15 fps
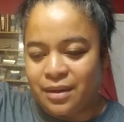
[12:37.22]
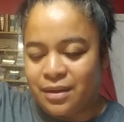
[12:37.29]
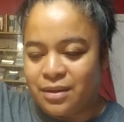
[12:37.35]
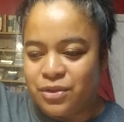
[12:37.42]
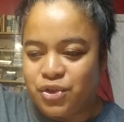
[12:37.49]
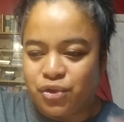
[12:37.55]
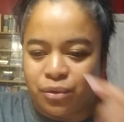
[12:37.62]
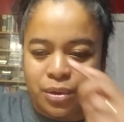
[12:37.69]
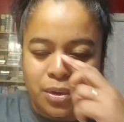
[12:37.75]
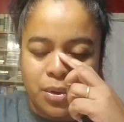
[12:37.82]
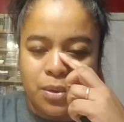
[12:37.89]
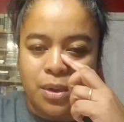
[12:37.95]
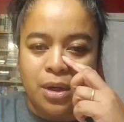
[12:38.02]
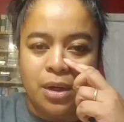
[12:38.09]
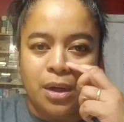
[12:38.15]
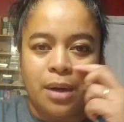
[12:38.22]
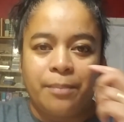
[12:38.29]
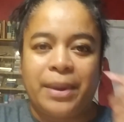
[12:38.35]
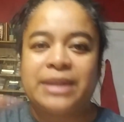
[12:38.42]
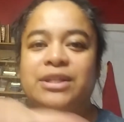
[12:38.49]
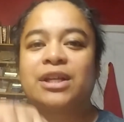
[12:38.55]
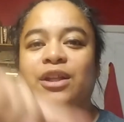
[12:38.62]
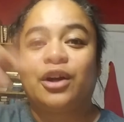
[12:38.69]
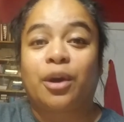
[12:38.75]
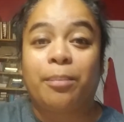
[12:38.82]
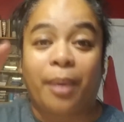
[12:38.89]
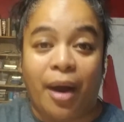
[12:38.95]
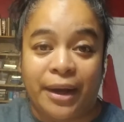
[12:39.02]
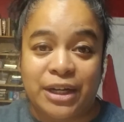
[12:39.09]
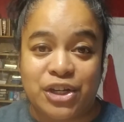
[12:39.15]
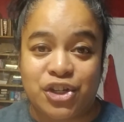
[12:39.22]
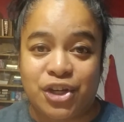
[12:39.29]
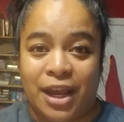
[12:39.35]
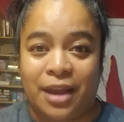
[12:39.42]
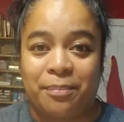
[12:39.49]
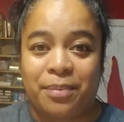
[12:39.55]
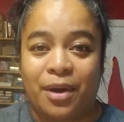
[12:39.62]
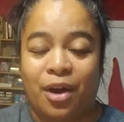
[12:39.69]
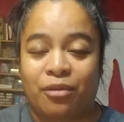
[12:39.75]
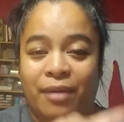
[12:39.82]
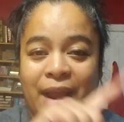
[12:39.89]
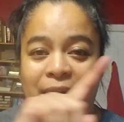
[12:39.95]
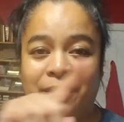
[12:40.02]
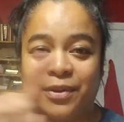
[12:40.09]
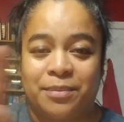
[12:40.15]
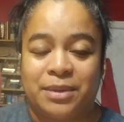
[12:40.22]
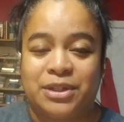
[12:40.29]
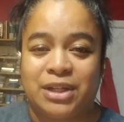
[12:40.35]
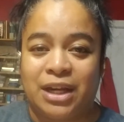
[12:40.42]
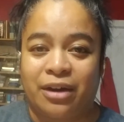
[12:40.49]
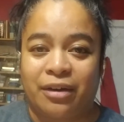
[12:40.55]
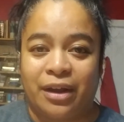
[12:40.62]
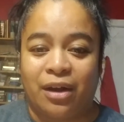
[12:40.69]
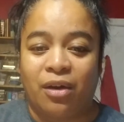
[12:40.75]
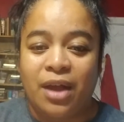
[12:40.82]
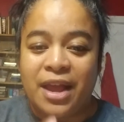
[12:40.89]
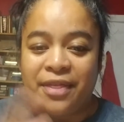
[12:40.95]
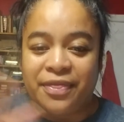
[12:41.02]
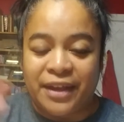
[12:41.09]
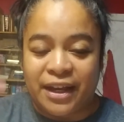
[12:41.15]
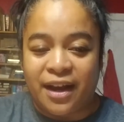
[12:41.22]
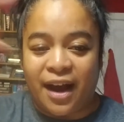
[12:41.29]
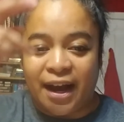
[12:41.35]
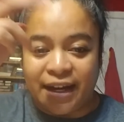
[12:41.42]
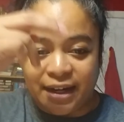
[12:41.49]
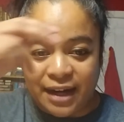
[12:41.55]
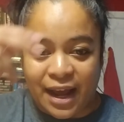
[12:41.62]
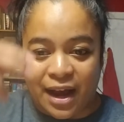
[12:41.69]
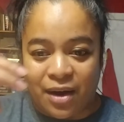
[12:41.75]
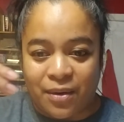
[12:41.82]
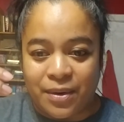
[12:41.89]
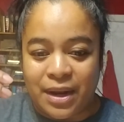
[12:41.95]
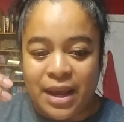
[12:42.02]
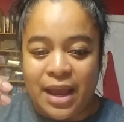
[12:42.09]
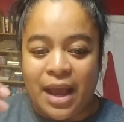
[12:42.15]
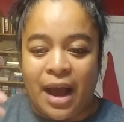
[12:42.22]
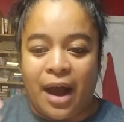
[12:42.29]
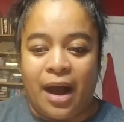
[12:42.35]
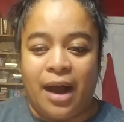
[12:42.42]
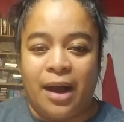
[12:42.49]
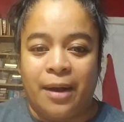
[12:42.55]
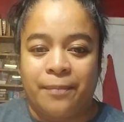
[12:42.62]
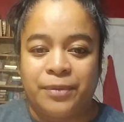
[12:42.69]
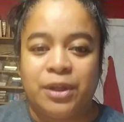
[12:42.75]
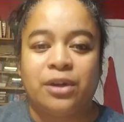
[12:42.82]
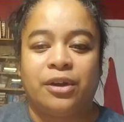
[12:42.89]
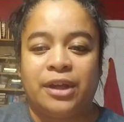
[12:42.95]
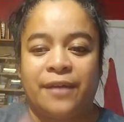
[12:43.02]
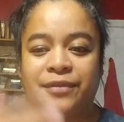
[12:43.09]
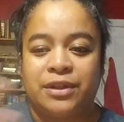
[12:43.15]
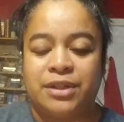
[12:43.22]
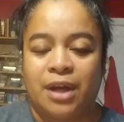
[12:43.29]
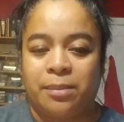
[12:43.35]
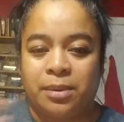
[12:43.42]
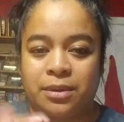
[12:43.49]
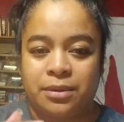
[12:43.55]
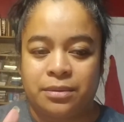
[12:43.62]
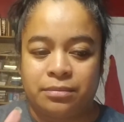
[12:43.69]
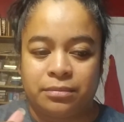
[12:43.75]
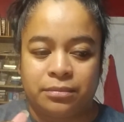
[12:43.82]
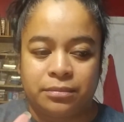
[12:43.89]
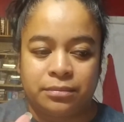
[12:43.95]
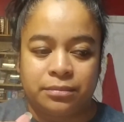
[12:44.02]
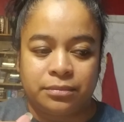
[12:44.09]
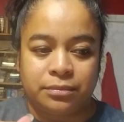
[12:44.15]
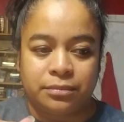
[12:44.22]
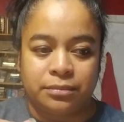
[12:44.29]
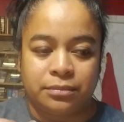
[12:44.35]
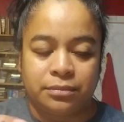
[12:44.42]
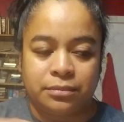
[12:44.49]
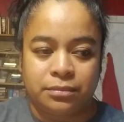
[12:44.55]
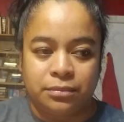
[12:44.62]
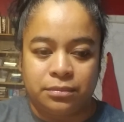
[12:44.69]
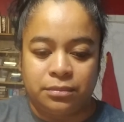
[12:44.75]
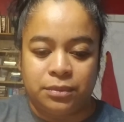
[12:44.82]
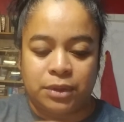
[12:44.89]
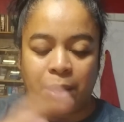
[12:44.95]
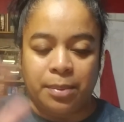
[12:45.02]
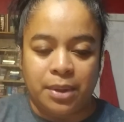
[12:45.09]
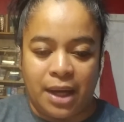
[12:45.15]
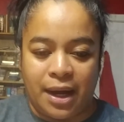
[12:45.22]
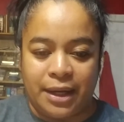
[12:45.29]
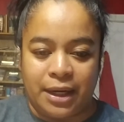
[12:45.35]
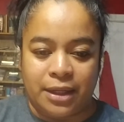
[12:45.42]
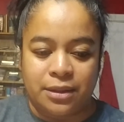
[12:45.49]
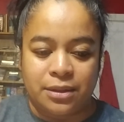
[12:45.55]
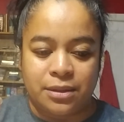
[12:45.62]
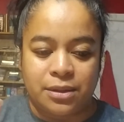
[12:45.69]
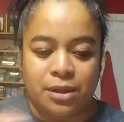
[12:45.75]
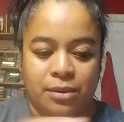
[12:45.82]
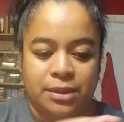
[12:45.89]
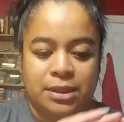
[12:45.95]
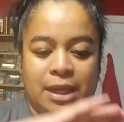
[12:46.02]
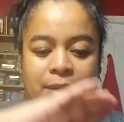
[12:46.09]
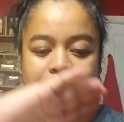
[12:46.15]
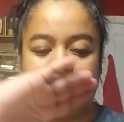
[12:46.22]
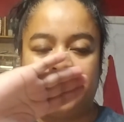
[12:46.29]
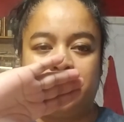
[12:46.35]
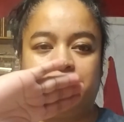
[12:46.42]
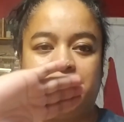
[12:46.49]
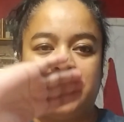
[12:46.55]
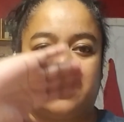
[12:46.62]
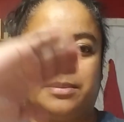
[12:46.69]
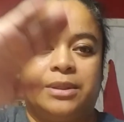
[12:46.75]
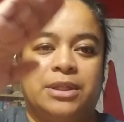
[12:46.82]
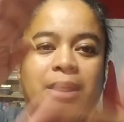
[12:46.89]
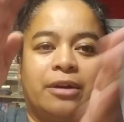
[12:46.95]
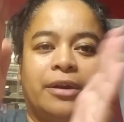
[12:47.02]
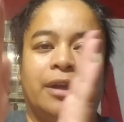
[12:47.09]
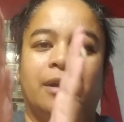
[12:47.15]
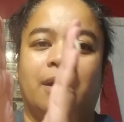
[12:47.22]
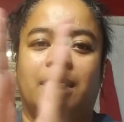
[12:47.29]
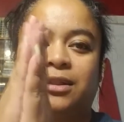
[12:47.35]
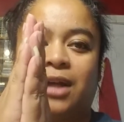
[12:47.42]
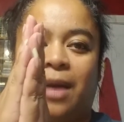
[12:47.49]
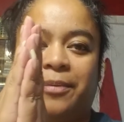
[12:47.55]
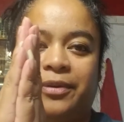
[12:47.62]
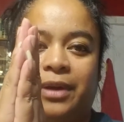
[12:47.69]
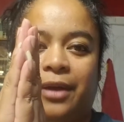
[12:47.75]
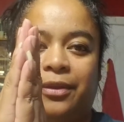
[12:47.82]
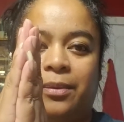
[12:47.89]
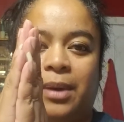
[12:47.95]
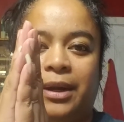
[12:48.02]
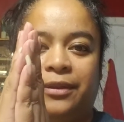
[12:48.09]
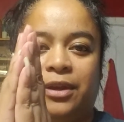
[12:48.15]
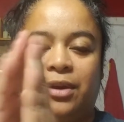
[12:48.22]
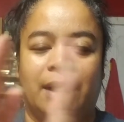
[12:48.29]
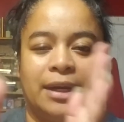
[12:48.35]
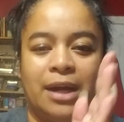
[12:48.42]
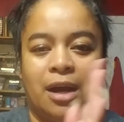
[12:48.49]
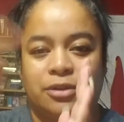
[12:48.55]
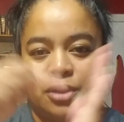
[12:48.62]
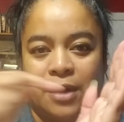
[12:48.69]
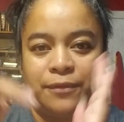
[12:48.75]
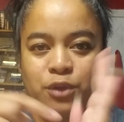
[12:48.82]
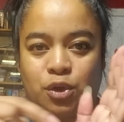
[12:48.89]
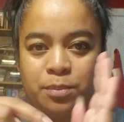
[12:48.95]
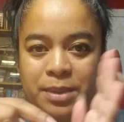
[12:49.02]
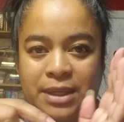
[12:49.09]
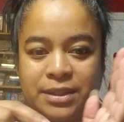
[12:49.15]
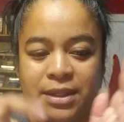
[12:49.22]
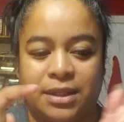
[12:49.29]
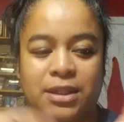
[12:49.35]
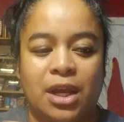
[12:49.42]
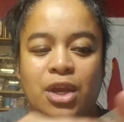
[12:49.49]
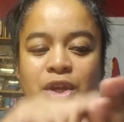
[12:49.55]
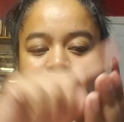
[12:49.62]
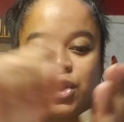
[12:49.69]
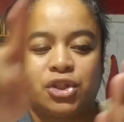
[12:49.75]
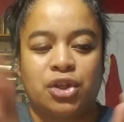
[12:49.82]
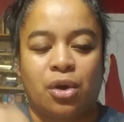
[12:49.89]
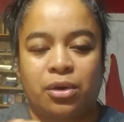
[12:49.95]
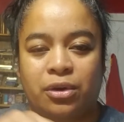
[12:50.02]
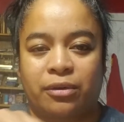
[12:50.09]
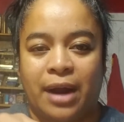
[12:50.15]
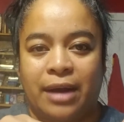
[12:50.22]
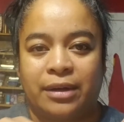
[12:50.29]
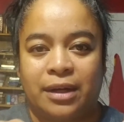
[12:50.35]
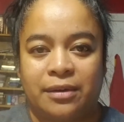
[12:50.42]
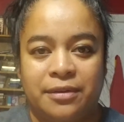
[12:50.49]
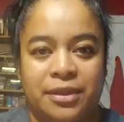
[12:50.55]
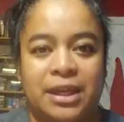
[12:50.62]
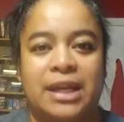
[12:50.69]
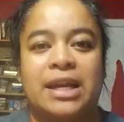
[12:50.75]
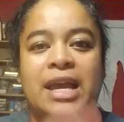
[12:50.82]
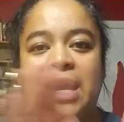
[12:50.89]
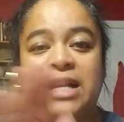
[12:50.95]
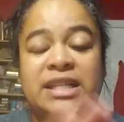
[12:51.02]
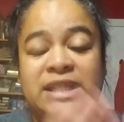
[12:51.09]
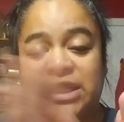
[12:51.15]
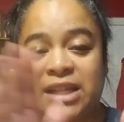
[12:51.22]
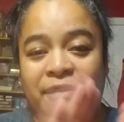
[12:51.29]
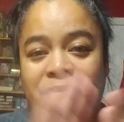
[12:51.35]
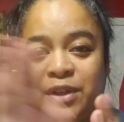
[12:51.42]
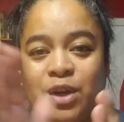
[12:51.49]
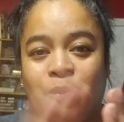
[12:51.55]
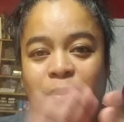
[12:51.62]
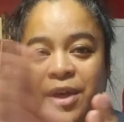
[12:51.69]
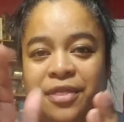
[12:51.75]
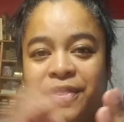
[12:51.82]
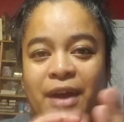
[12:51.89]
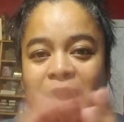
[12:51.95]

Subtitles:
drew basically her body shape around the material. Then cut it out. You have to double cut it, so it's like a piece of material on top of another one, and then you cut it out so you have 2 pieces. Sewed around everything, stuffed it with